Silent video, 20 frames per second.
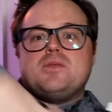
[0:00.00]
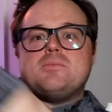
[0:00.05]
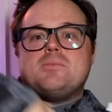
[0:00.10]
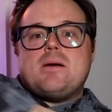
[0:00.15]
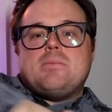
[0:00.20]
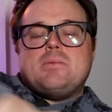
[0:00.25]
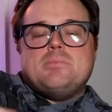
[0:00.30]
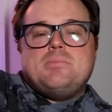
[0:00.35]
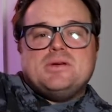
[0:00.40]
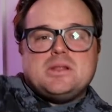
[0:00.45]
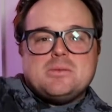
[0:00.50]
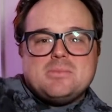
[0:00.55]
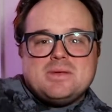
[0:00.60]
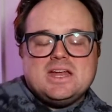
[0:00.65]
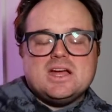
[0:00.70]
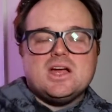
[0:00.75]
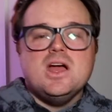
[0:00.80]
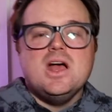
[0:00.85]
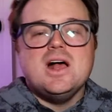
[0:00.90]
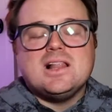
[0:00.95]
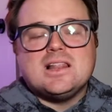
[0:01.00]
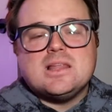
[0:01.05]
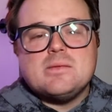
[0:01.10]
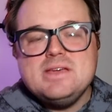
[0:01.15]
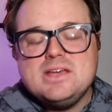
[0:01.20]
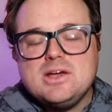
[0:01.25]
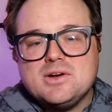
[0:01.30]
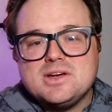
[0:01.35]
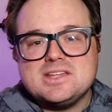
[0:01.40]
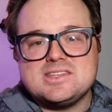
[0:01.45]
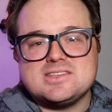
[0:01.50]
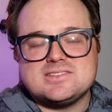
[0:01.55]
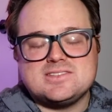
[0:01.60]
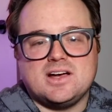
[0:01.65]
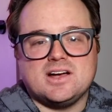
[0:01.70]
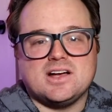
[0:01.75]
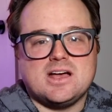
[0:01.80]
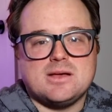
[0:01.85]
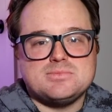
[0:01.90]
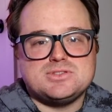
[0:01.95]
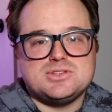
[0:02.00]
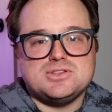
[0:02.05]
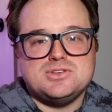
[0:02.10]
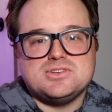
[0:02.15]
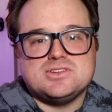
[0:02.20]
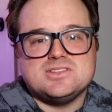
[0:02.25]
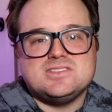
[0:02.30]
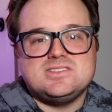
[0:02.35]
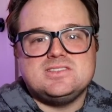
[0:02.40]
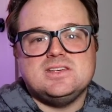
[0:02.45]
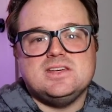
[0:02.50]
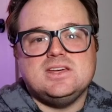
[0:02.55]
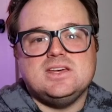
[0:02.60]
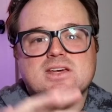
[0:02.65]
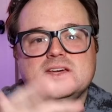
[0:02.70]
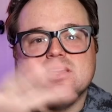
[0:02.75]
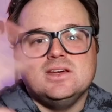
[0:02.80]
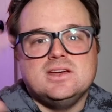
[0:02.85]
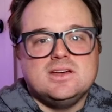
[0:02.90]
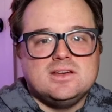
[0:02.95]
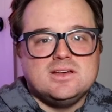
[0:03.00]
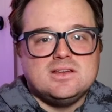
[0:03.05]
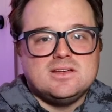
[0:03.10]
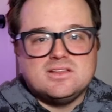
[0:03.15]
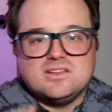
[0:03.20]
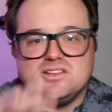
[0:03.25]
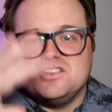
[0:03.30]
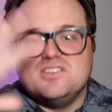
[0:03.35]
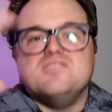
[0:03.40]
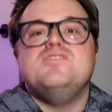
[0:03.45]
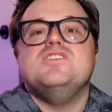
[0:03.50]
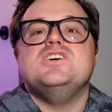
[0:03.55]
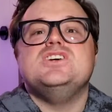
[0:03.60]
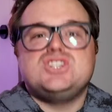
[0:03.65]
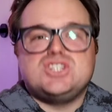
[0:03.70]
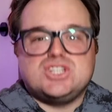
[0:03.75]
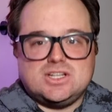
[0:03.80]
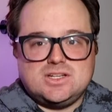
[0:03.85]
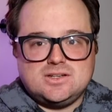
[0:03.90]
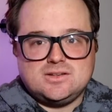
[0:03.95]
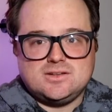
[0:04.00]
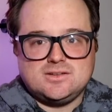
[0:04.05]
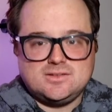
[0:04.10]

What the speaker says: them up and put them in here. Let me go get this hung up so you can see the vision.